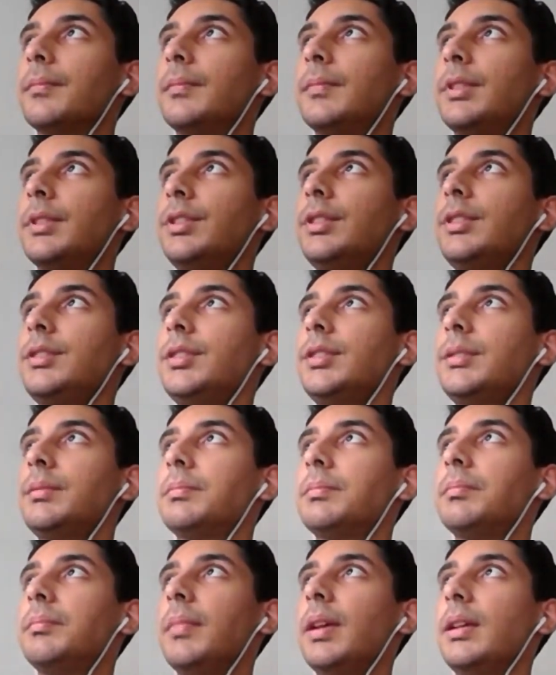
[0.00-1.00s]

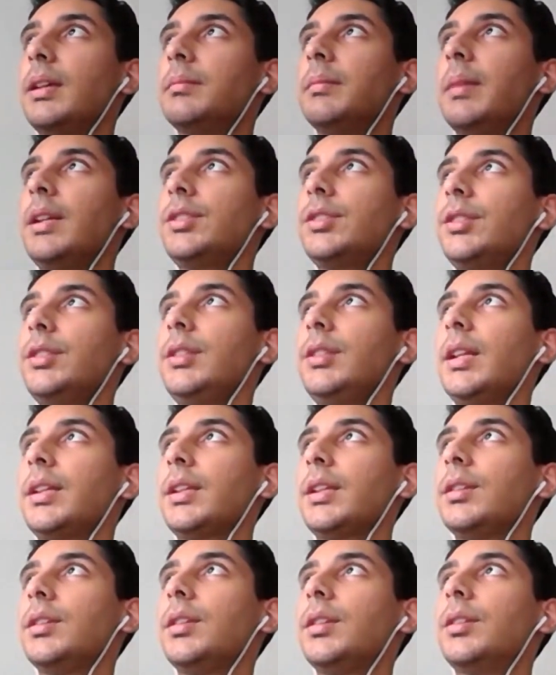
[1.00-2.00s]
just make sure like
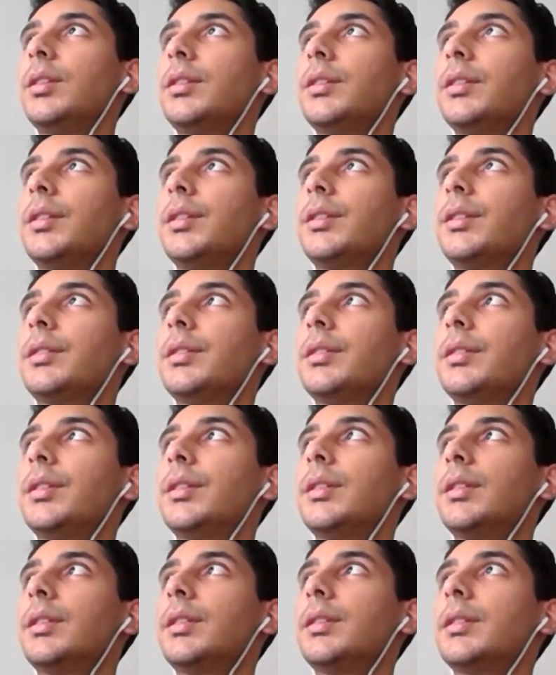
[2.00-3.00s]

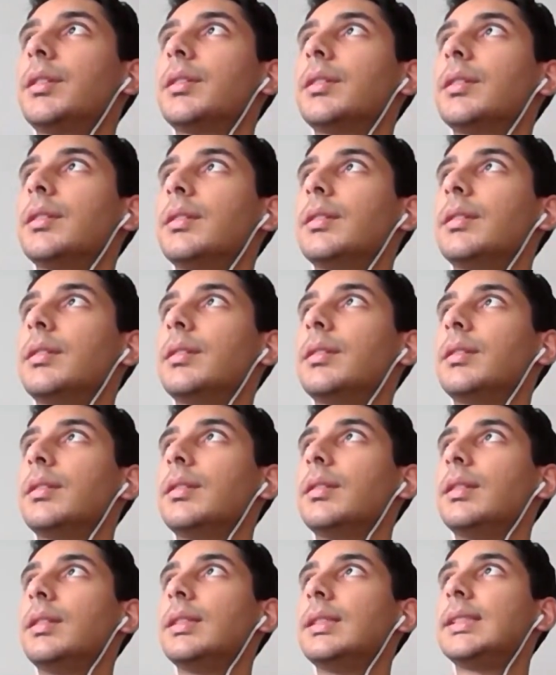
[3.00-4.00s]
you're
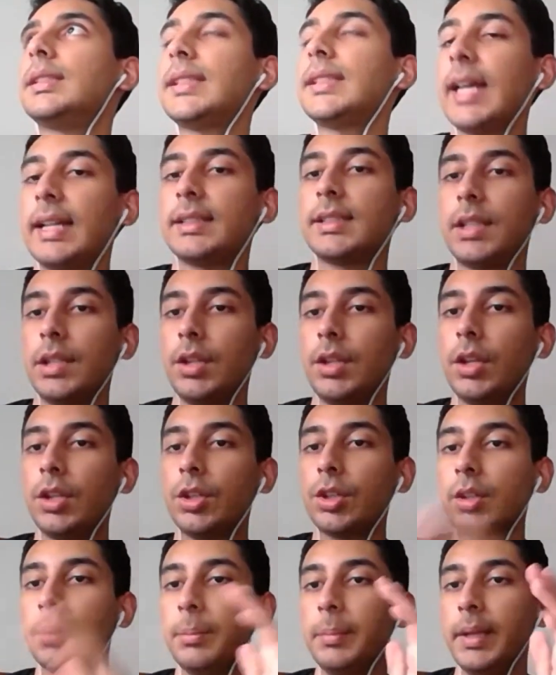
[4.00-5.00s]
set and you're
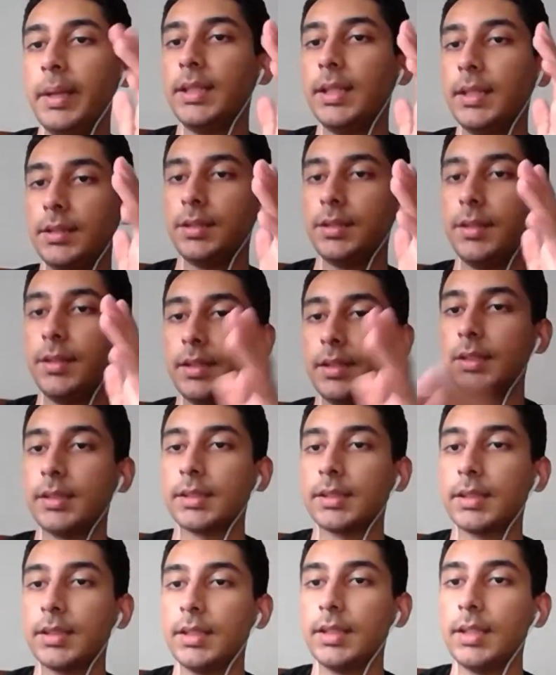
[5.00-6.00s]
committed to this